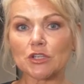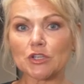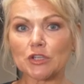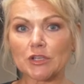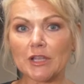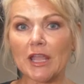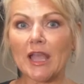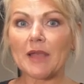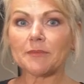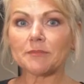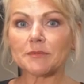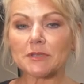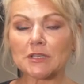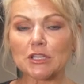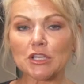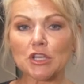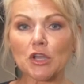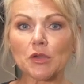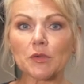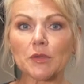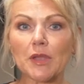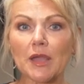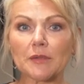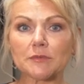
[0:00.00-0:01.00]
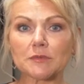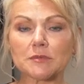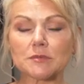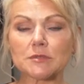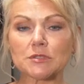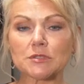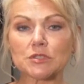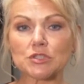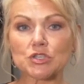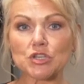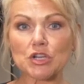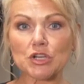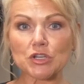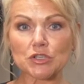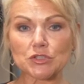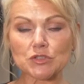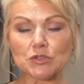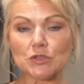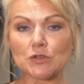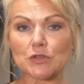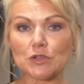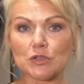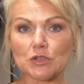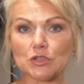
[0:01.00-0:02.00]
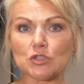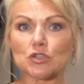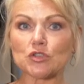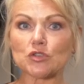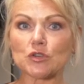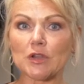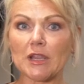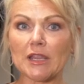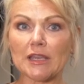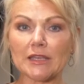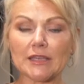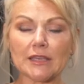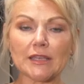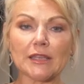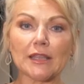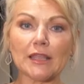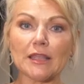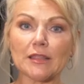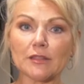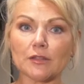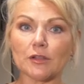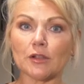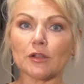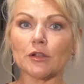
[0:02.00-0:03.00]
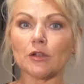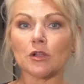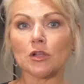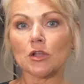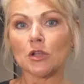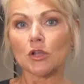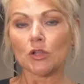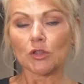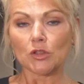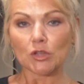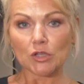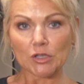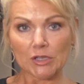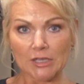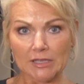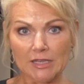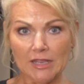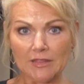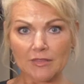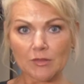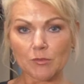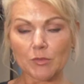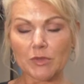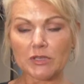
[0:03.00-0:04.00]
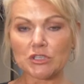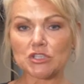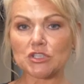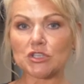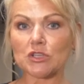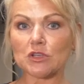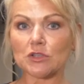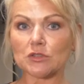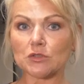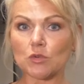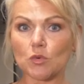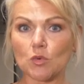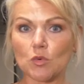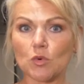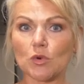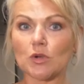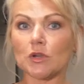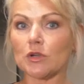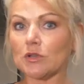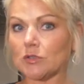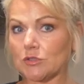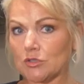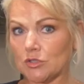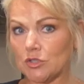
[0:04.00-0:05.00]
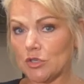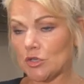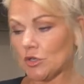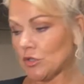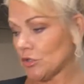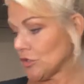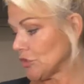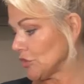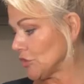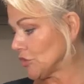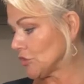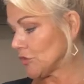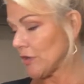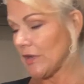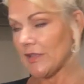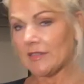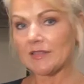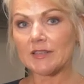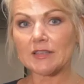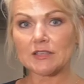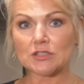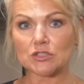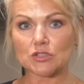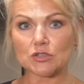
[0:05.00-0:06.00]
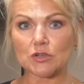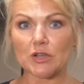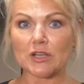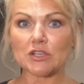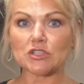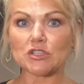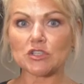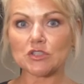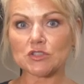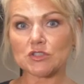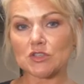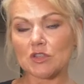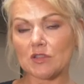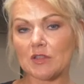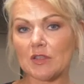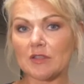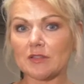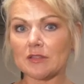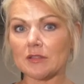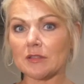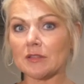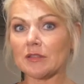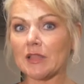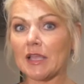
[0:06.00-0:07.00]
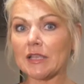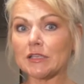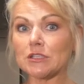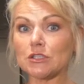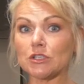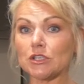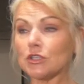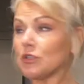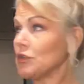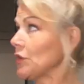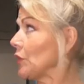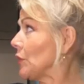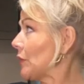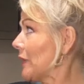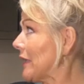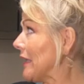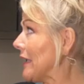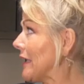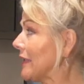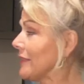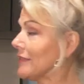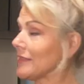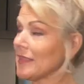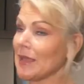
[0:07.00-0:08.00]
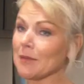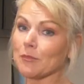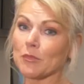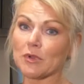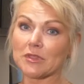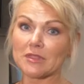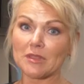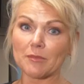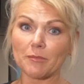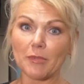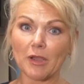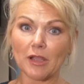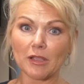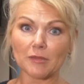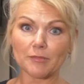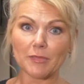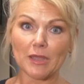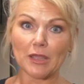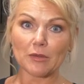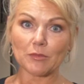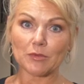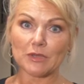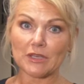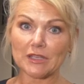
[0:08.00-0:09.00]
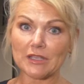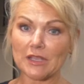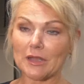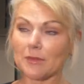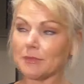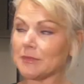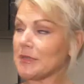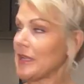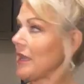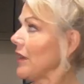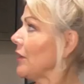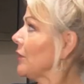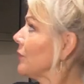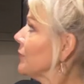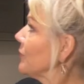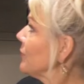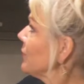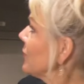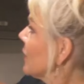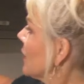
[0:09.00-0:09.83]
your captain and co-captain's chairs, so they're straight, either looking at the windshield or turned straight this direction so that you don't hit them with the bunk bed when you come down.